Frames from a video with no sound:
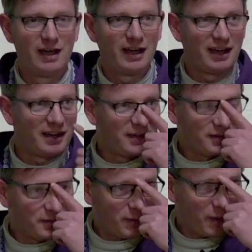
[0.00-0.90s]
Uh,
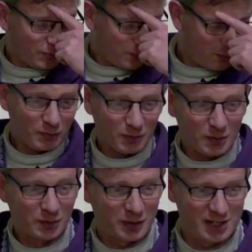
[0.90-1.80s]
on one, one
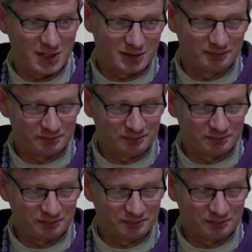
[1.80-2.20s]
occasion,